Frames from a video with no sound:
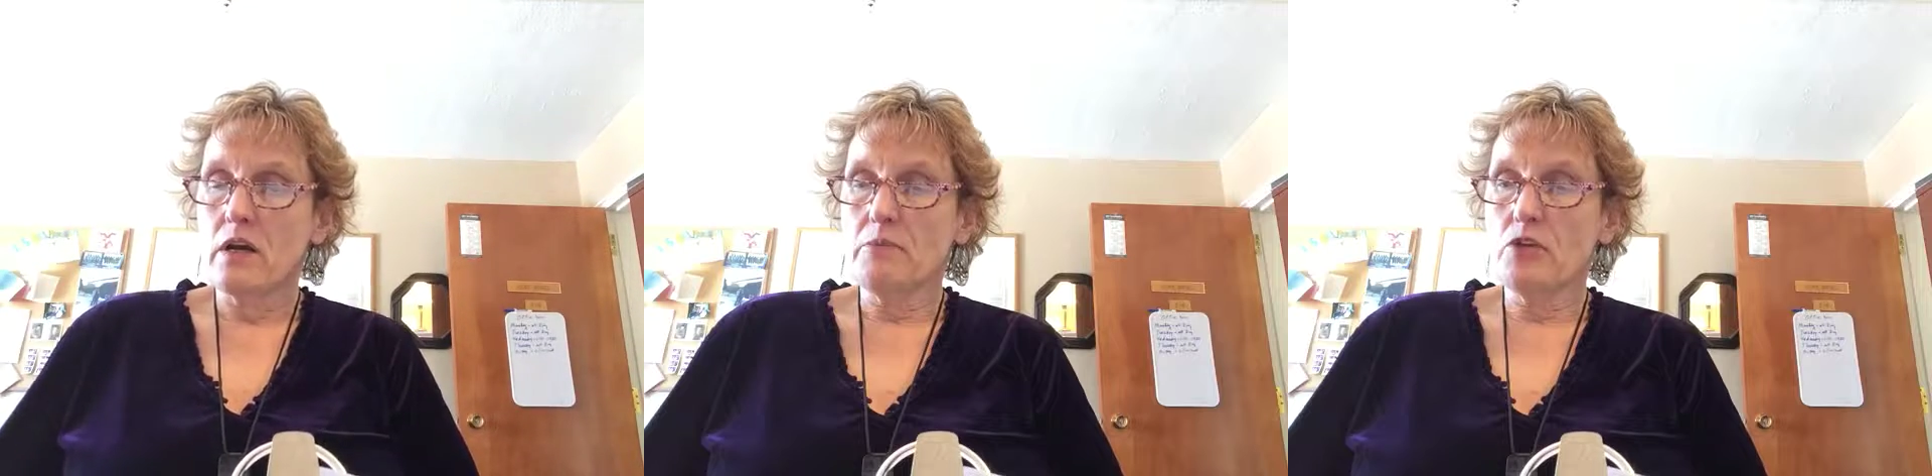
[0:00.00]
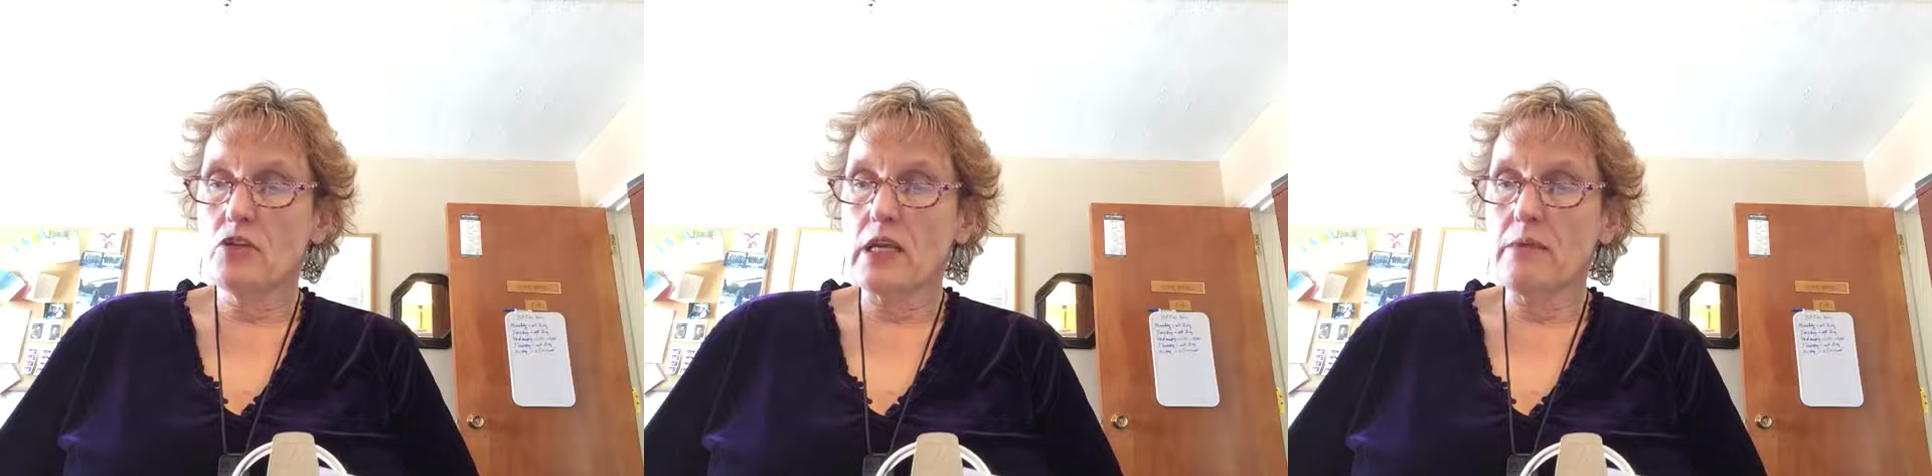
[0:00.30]

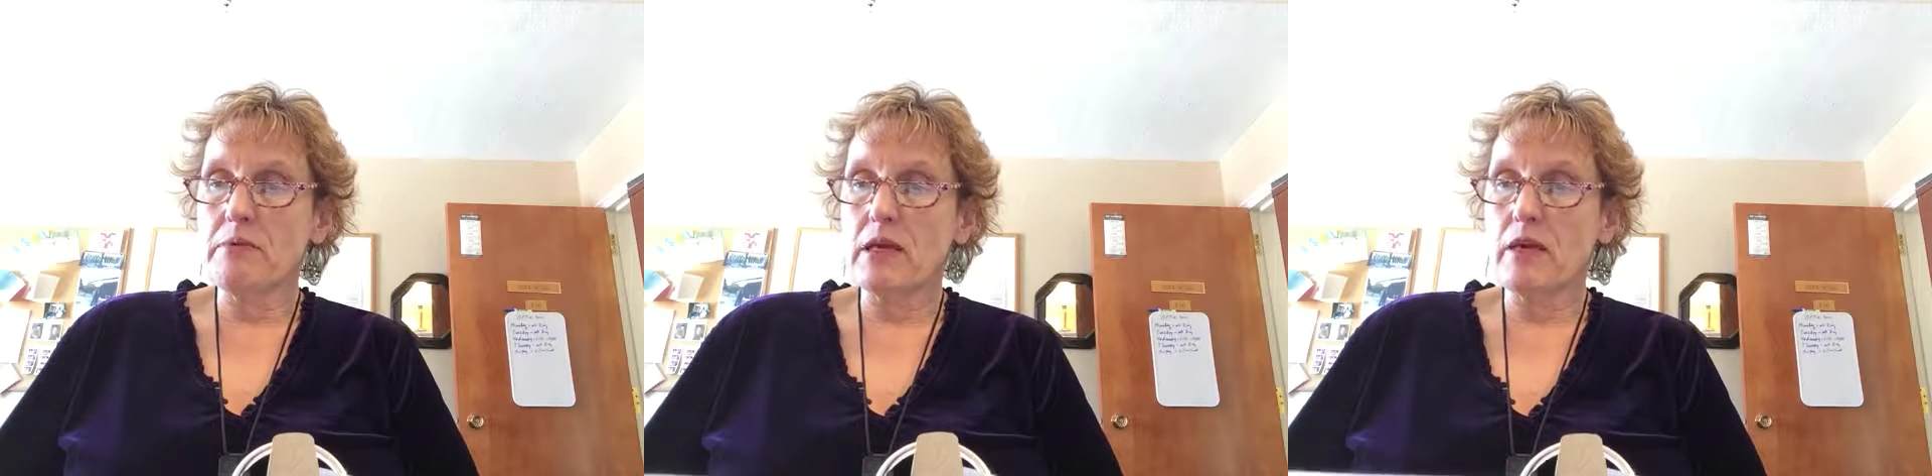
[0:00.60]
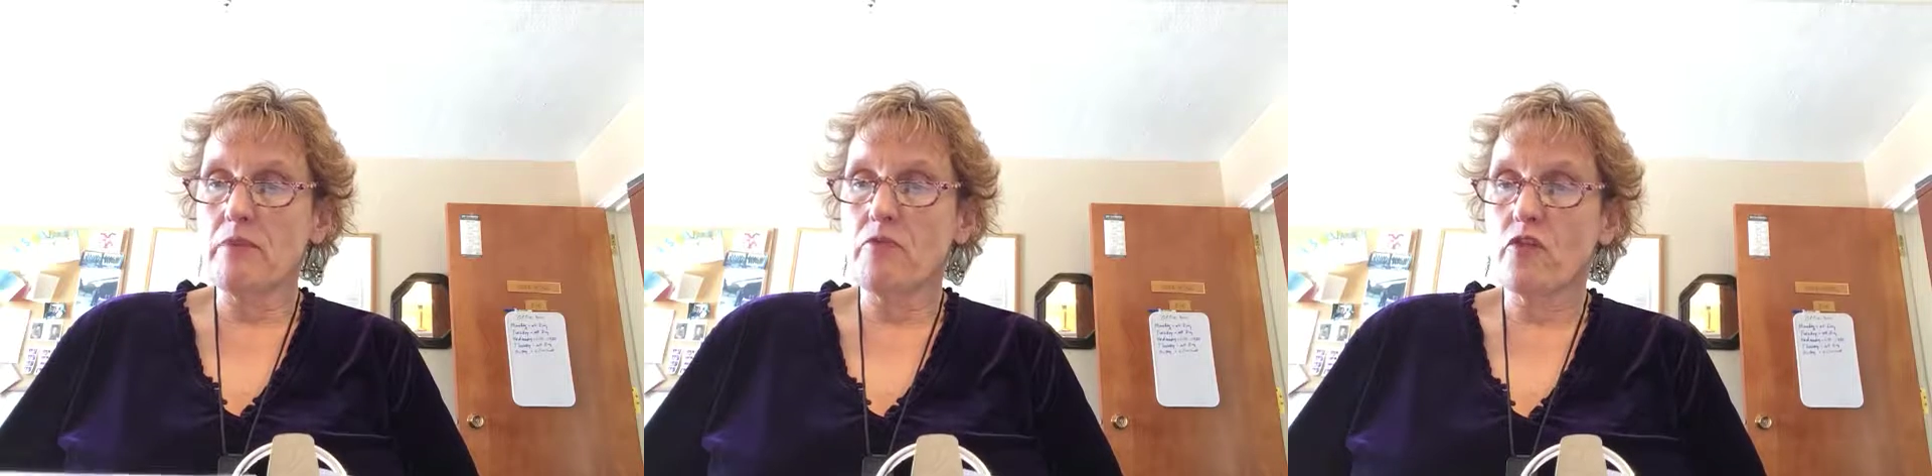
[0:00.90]
Use
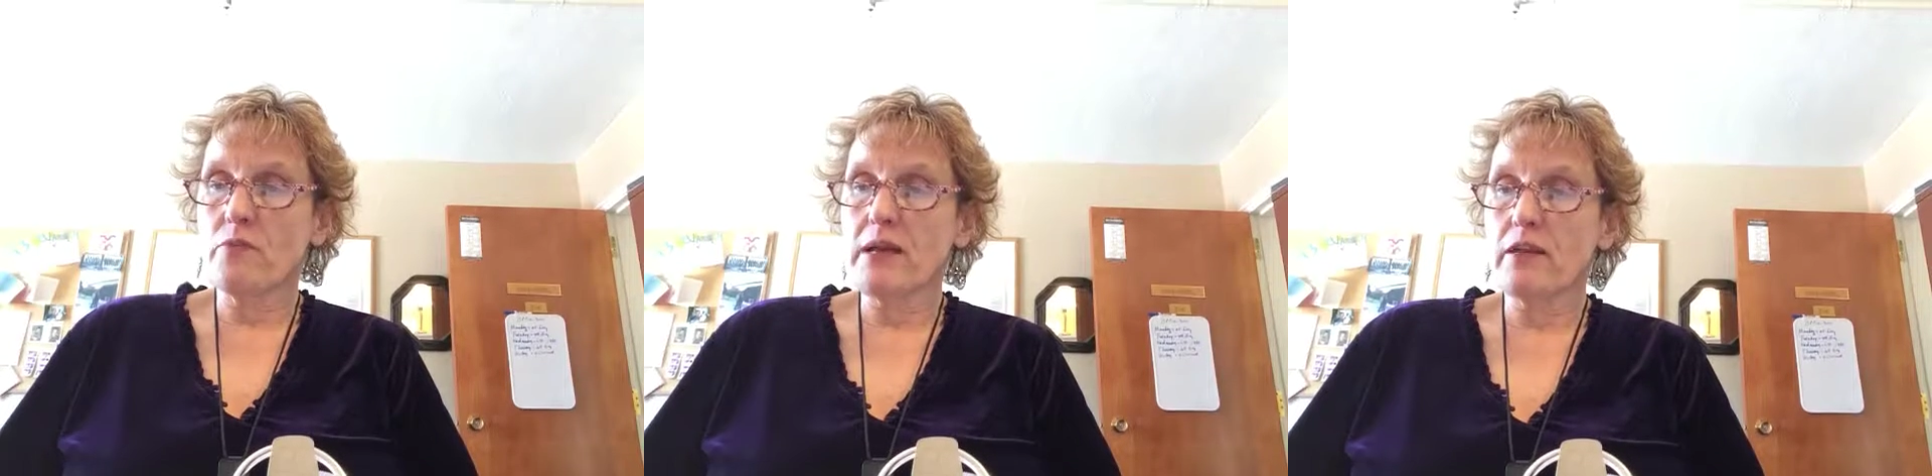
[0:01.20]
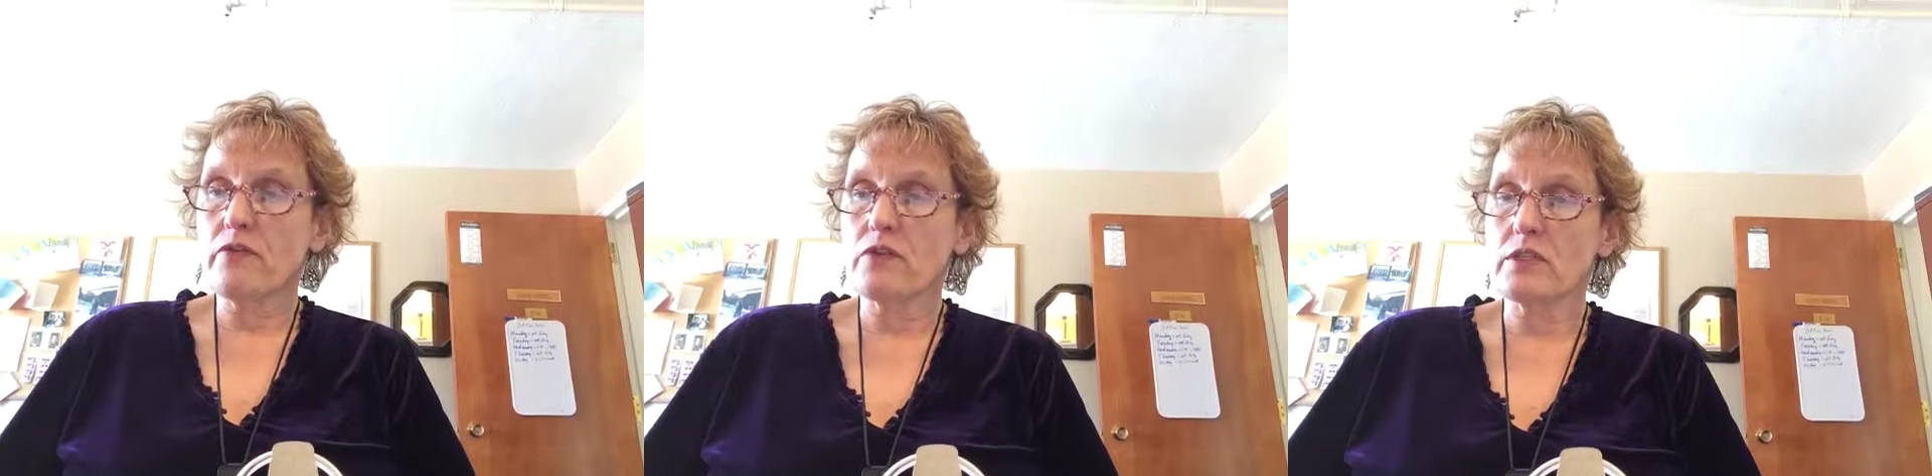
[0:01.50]
APA
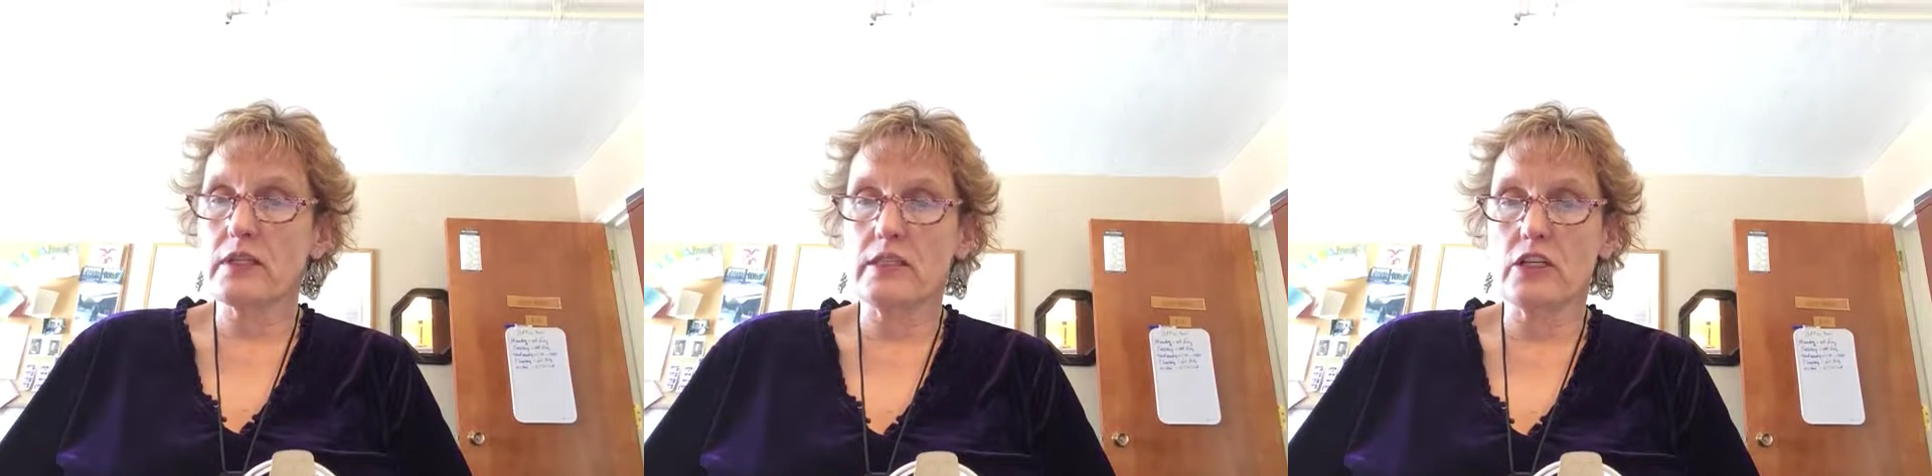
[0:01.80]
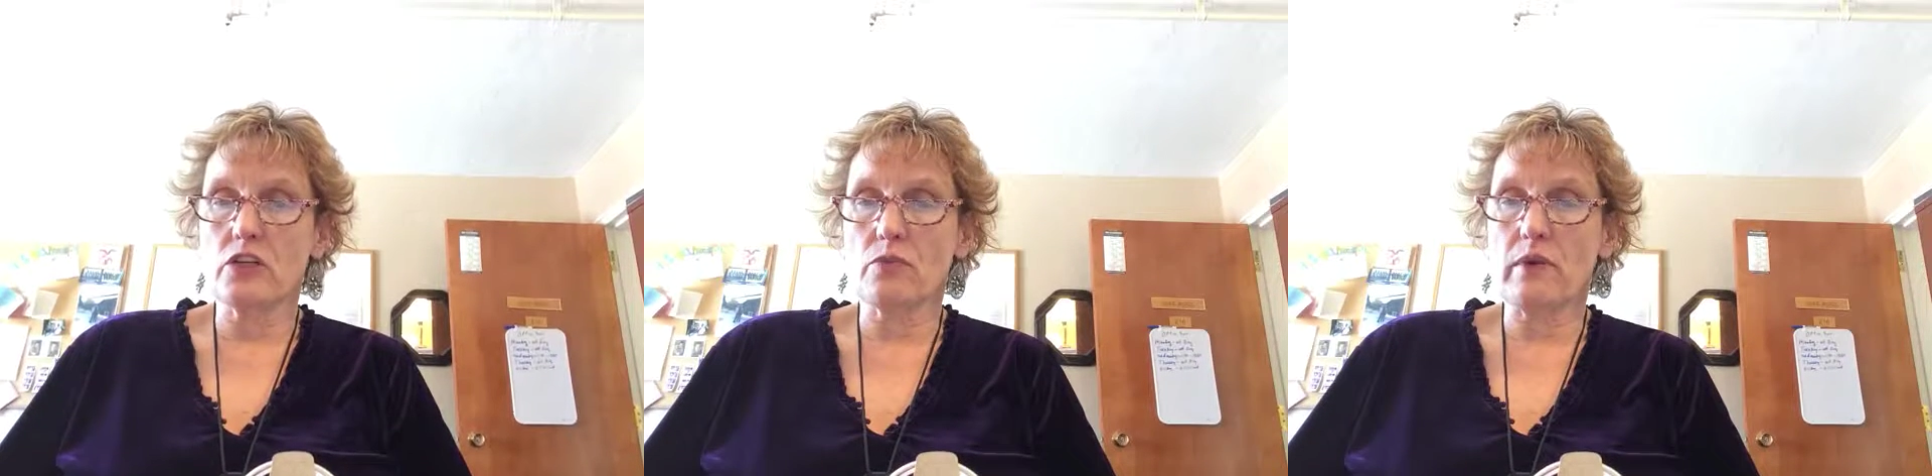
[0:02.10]
format for
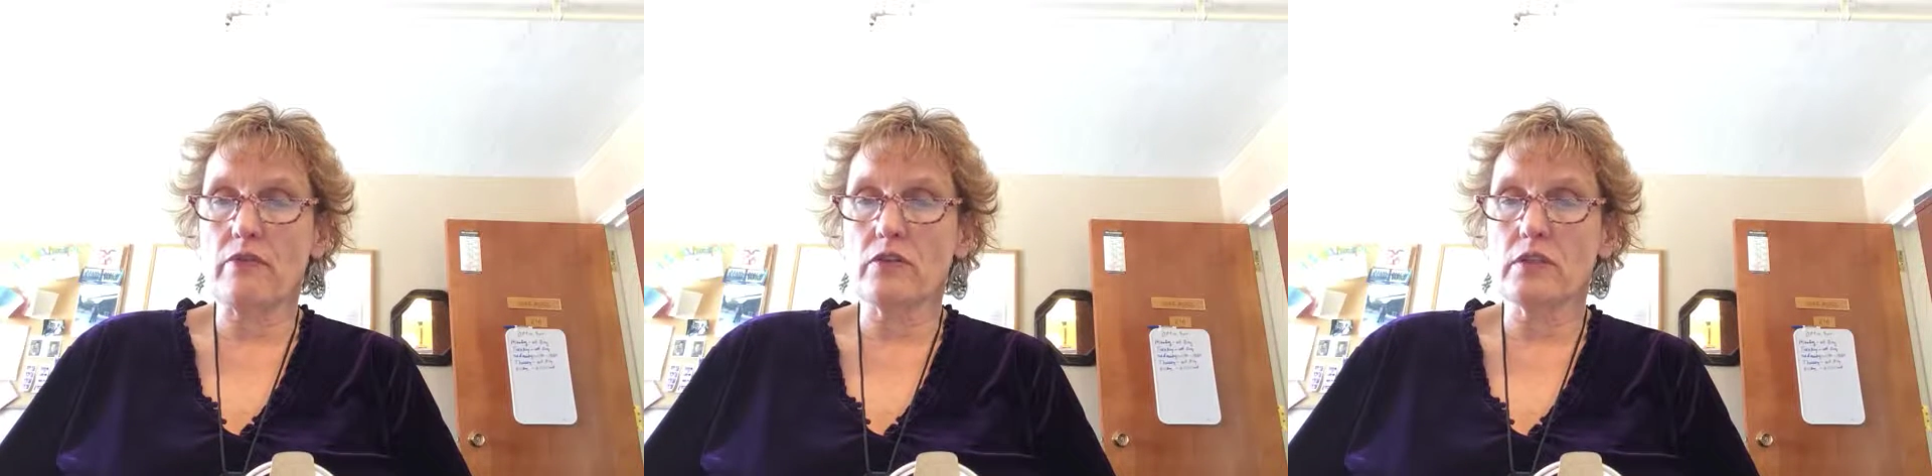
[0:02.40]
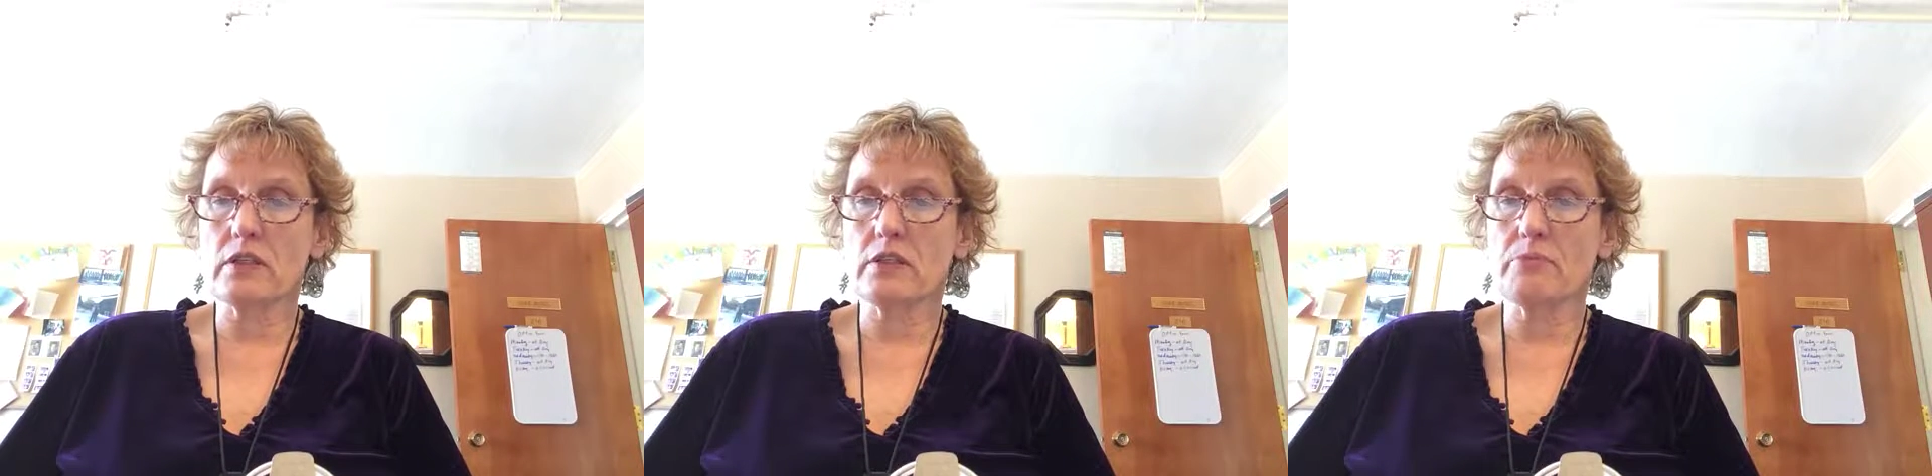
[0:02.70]
citation and
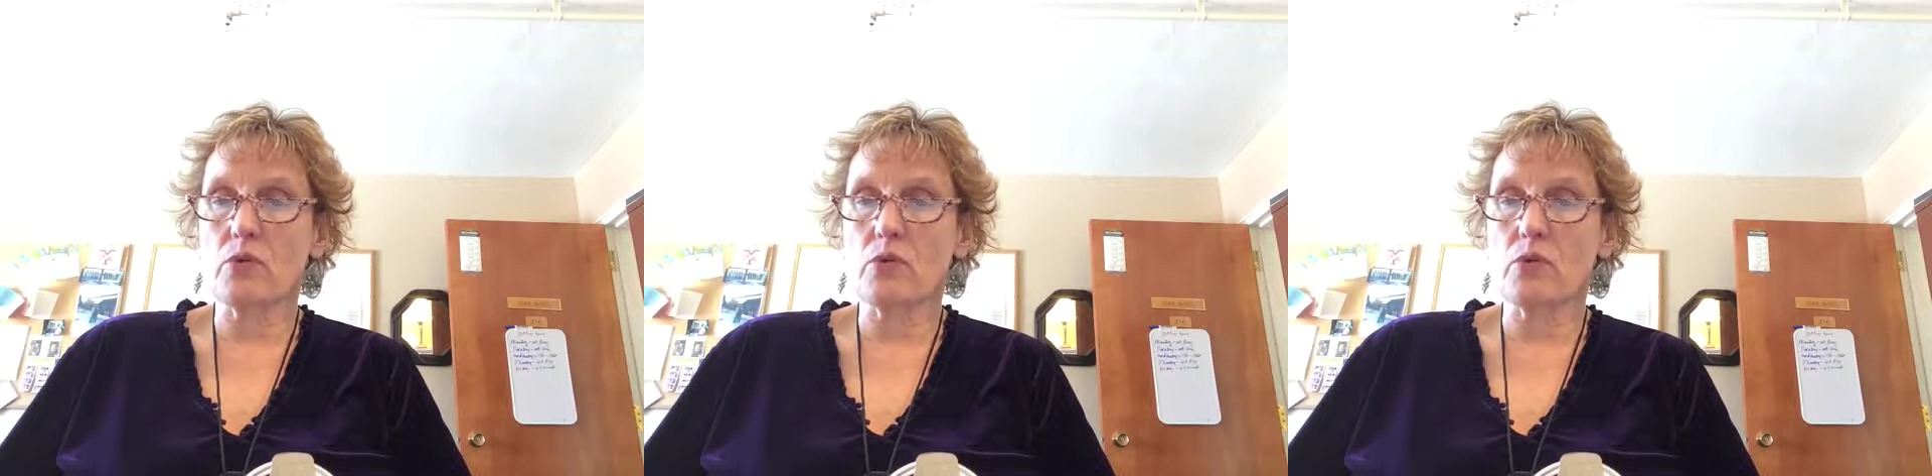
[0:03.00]
references.